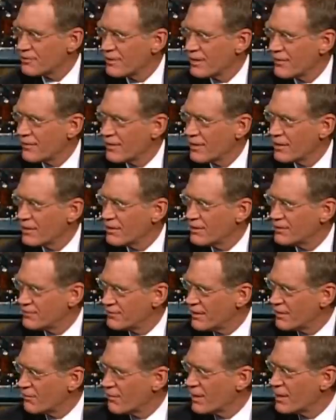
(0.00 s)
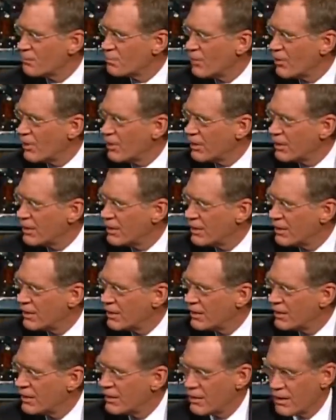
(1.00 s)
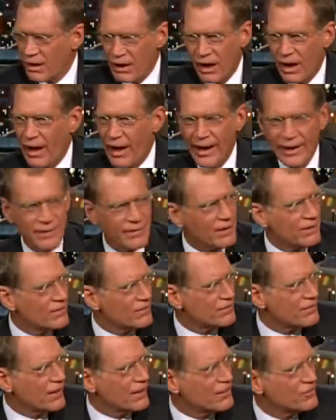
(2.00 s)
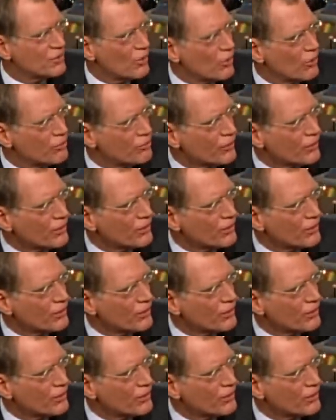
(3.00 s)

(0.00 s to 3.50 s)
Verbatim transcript: or anything? Isn't that right, Paul? I think you're right, yeah. I think this thing's over.